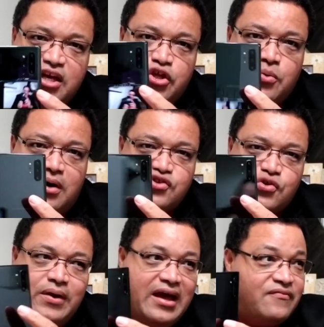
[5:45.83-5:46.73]
You
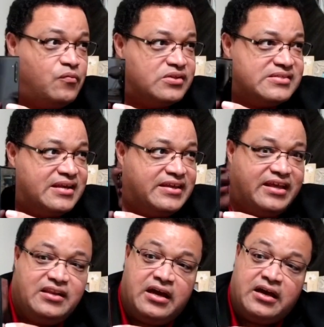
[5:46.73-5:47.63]
also have, what's that
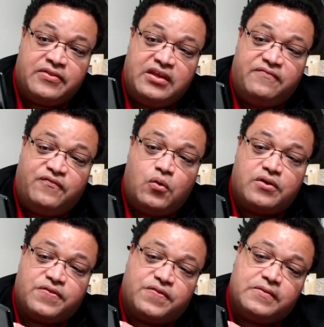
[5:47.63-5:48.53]
again? The
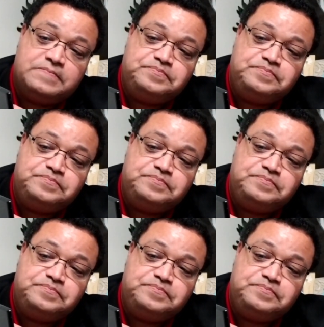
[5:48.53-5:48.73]
4th,